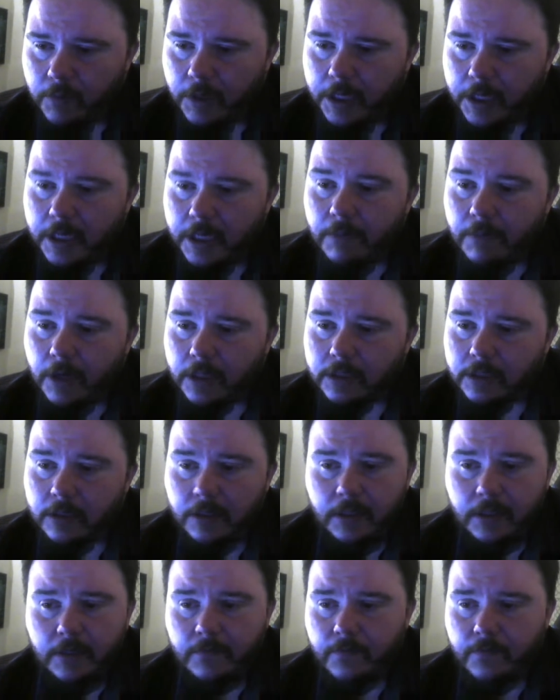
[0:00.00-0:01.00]
you want to
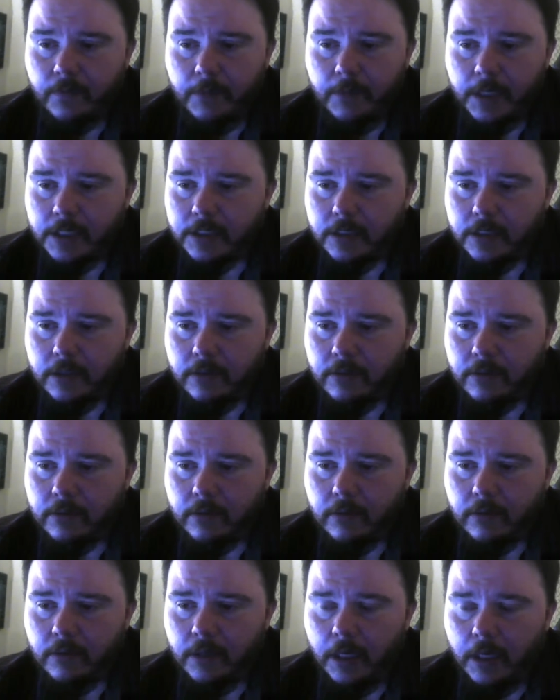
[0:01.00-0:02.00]
inbox all that
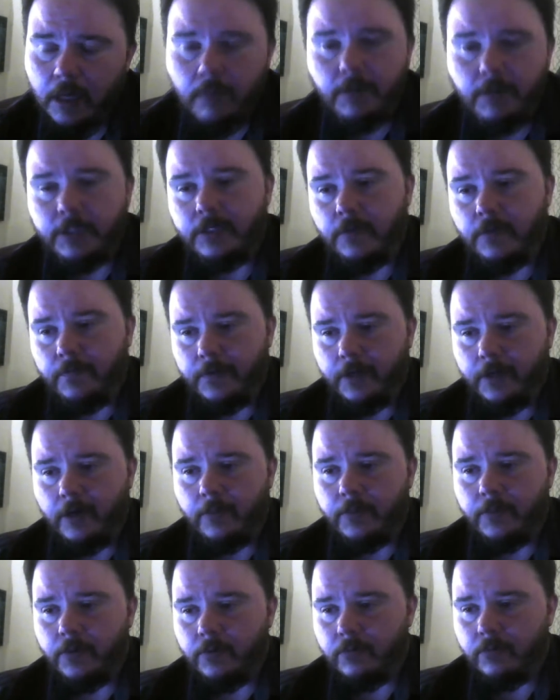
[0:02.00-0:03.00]
information, Anne or myself
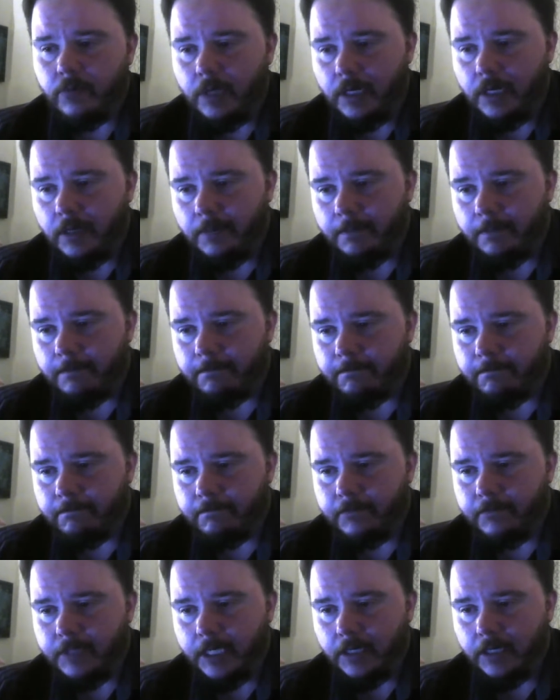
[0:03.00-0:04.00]
can help you.
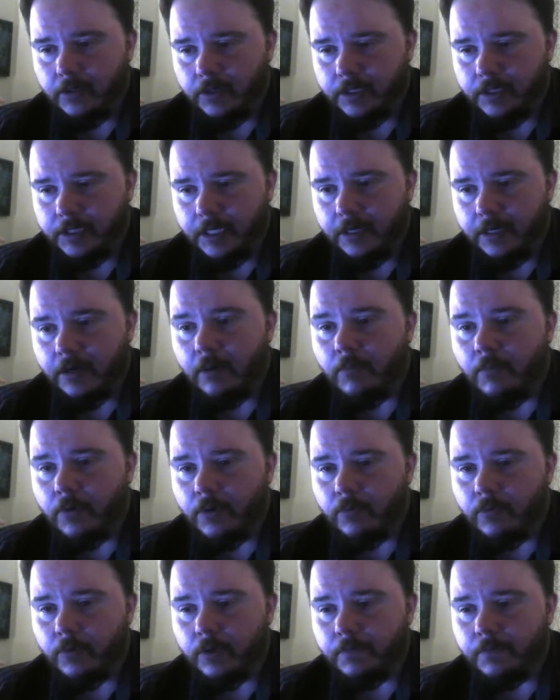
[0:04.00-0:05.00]
Um, take a look at that
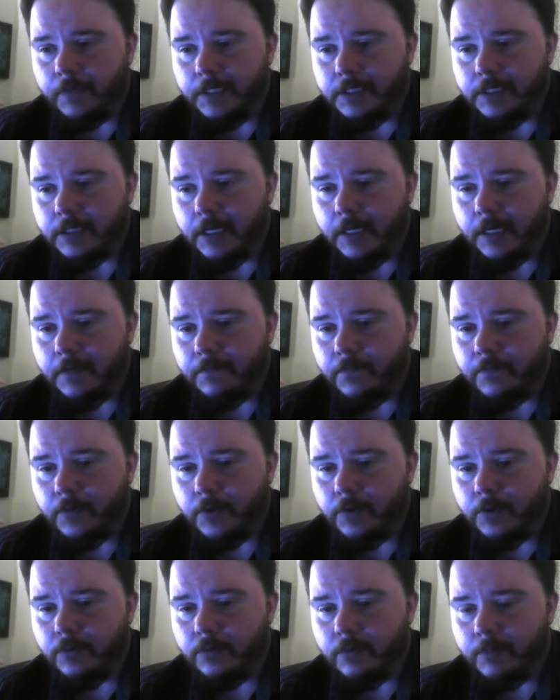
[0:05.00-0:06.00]
number and we'll investigate
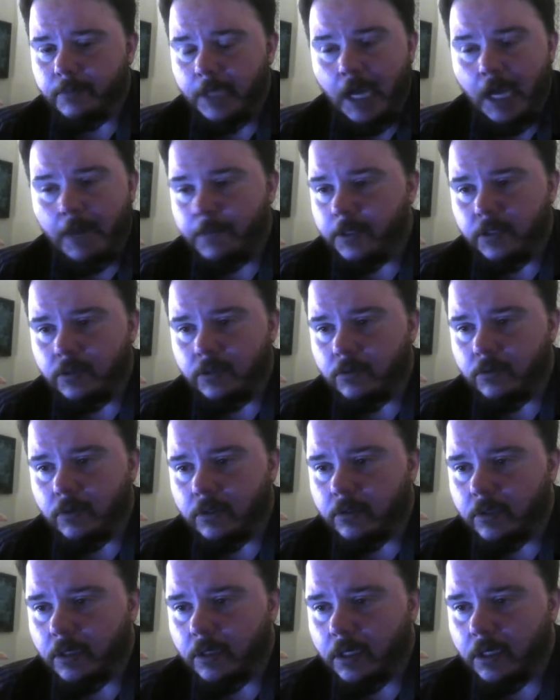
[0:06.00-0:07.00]
it for you. I'd be happy to
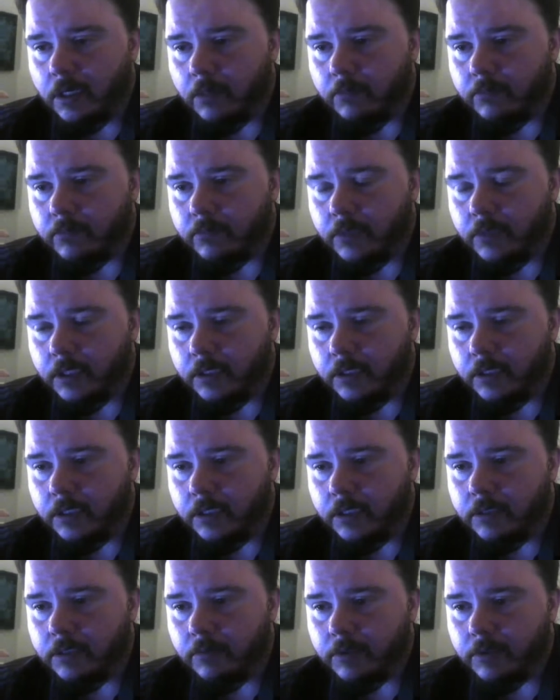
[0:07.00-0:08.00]
do it um,
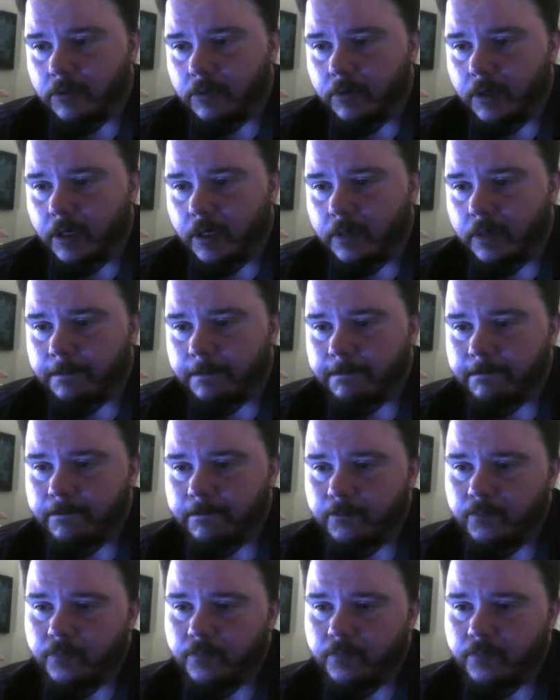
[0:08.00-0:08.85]
and, and see what's going on.